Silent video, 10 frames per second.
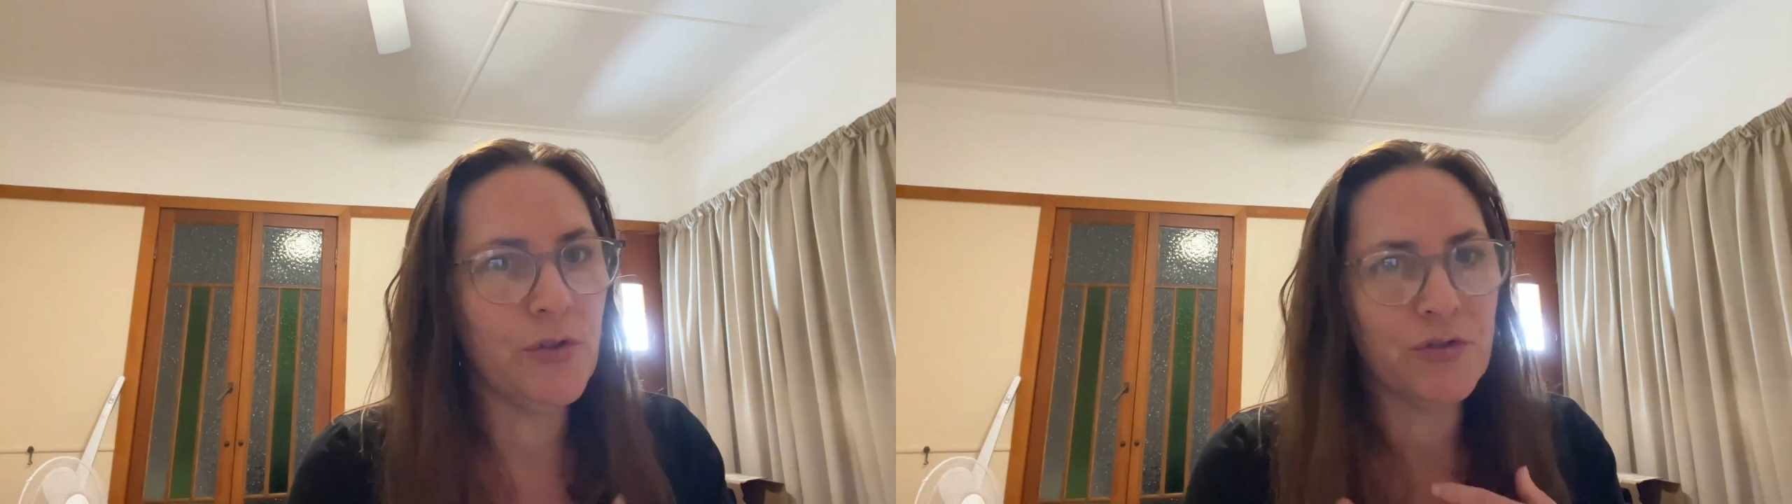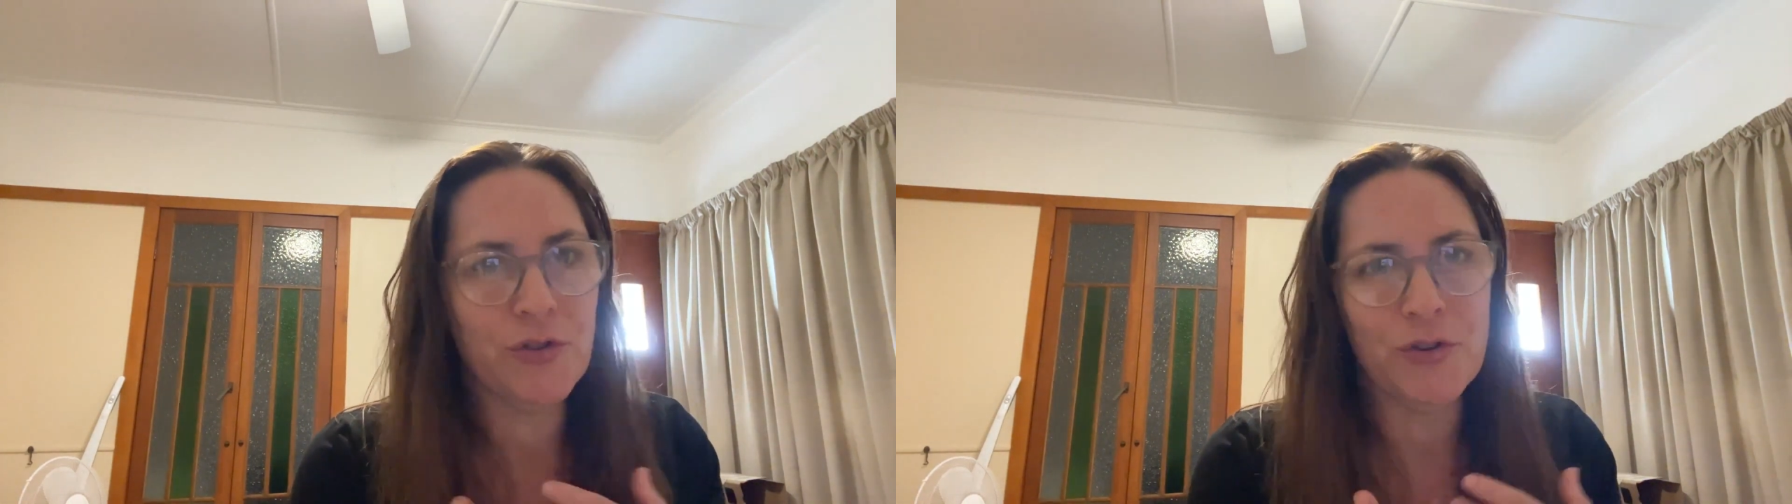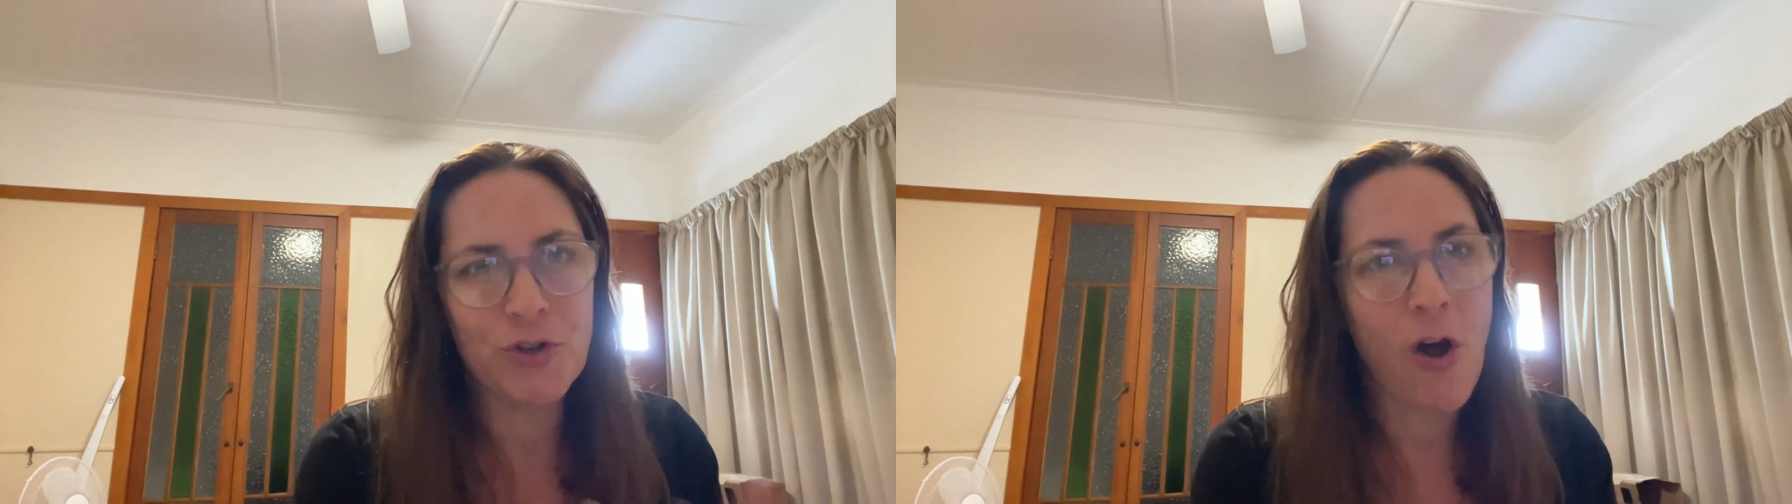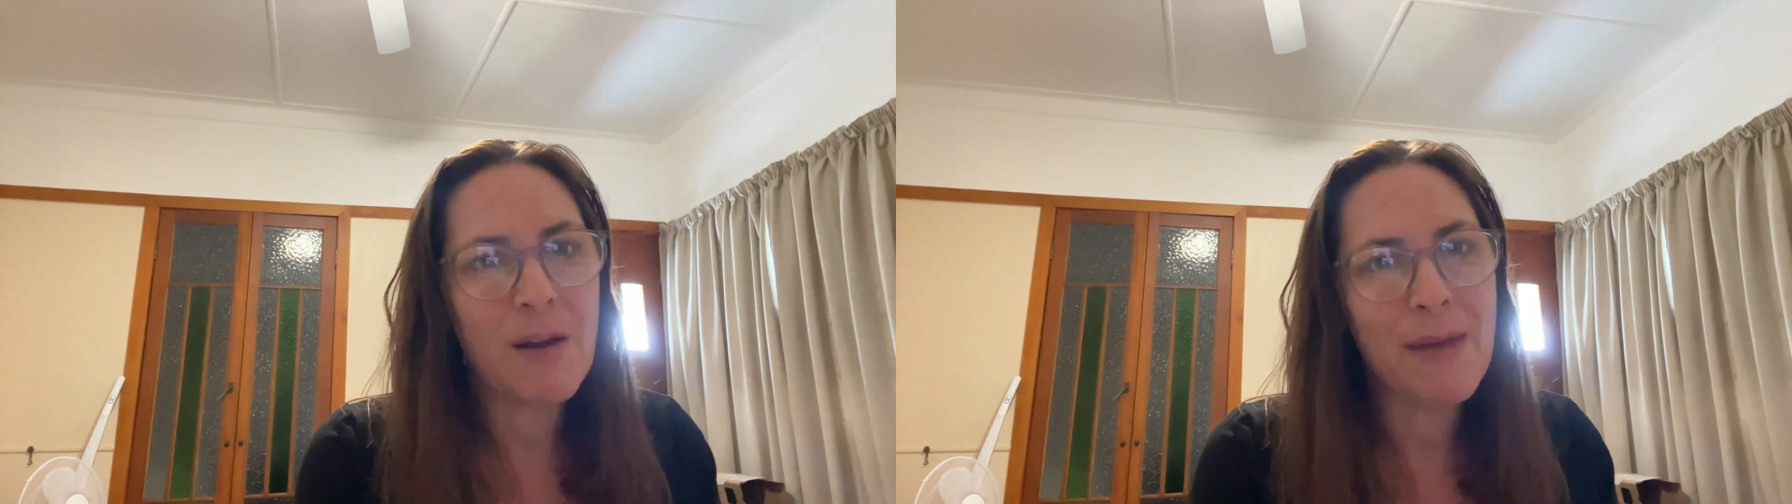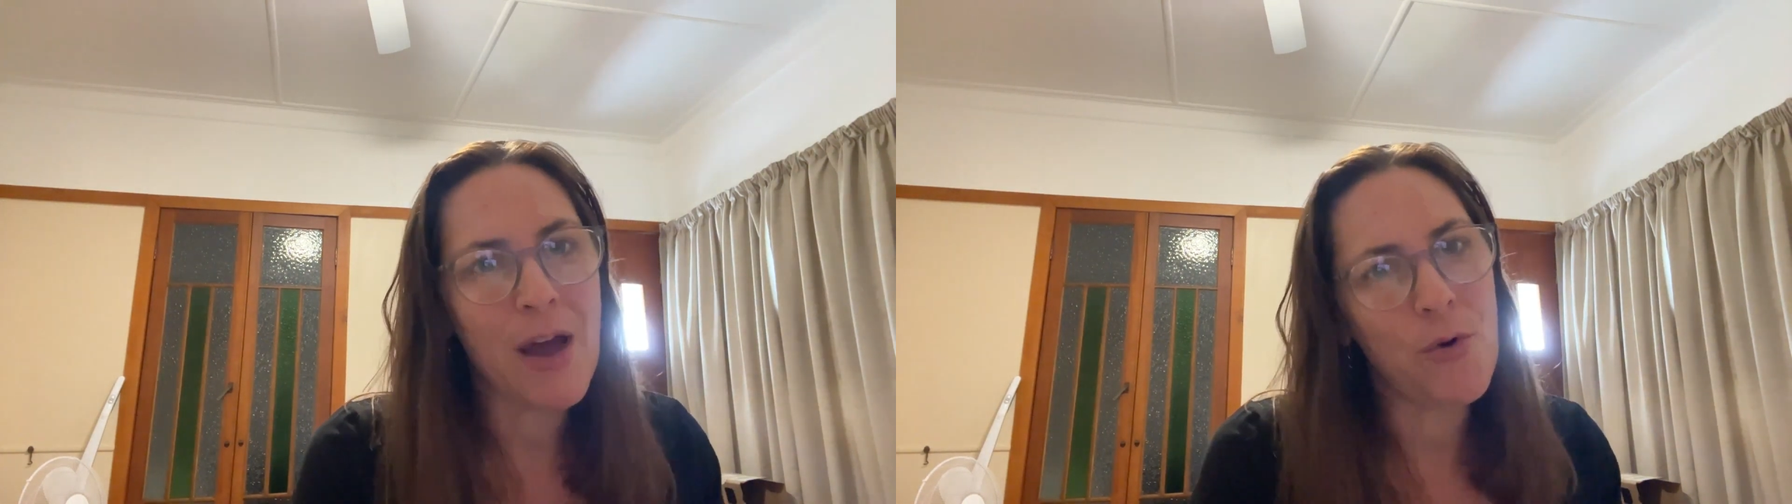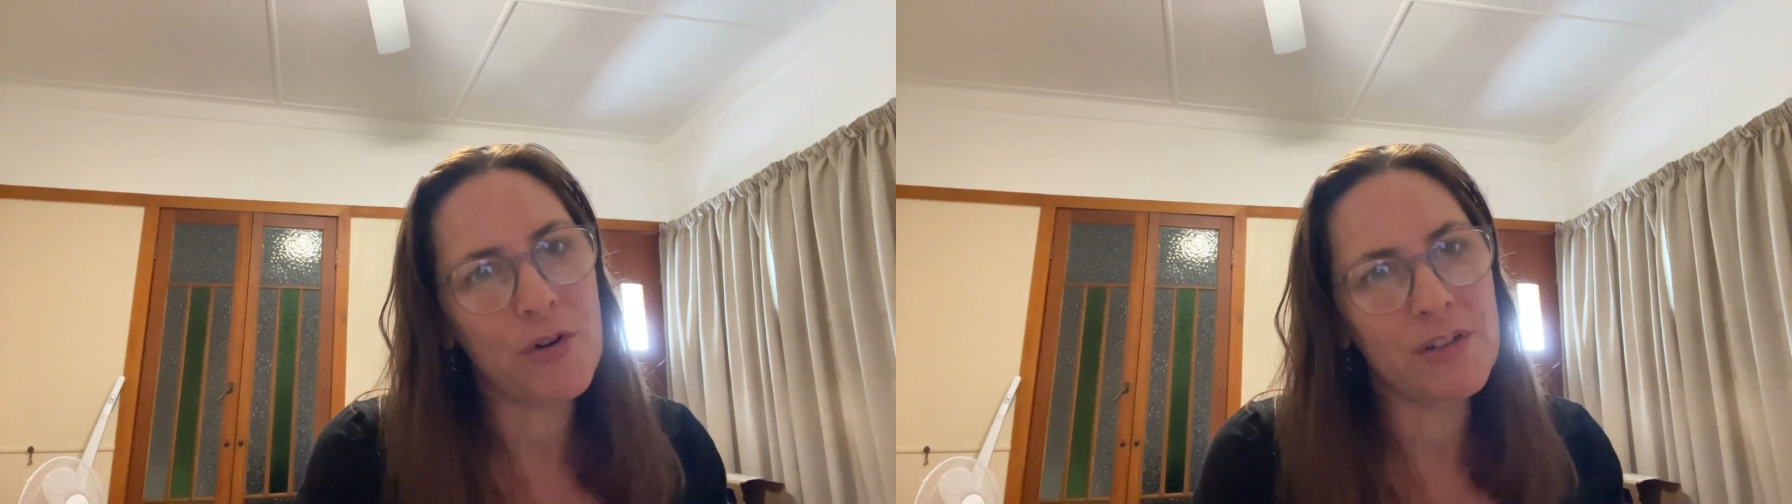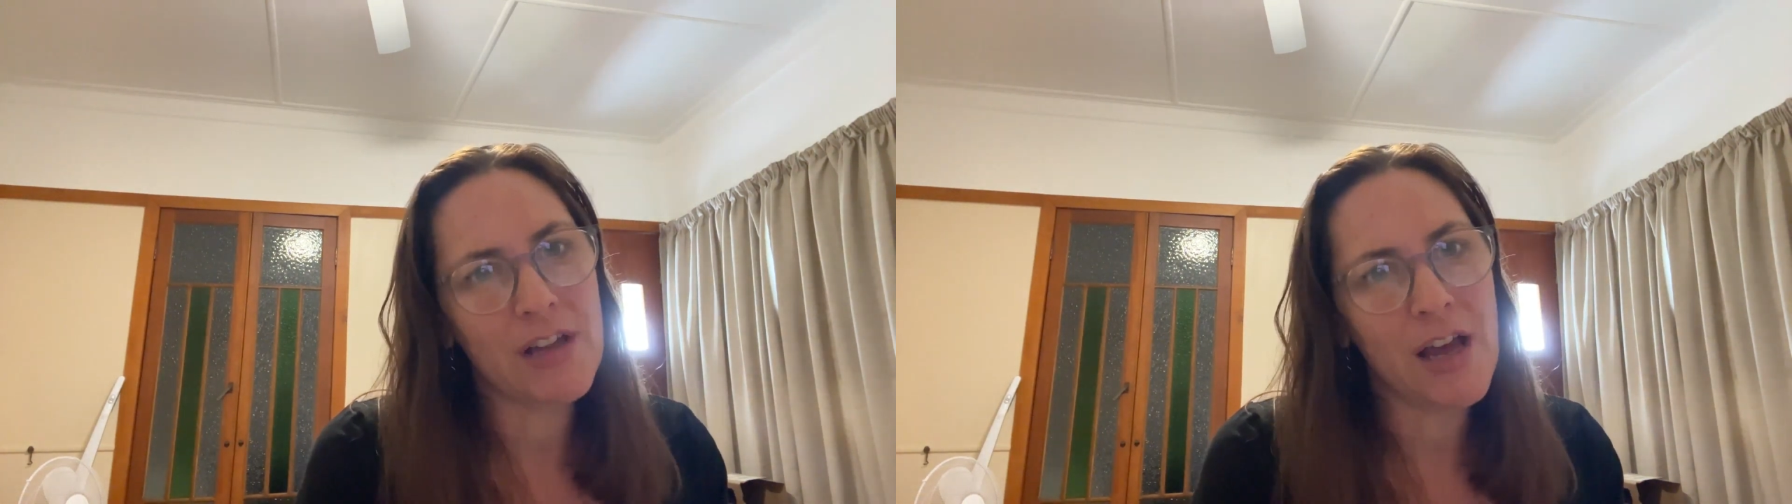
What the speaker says: your child about what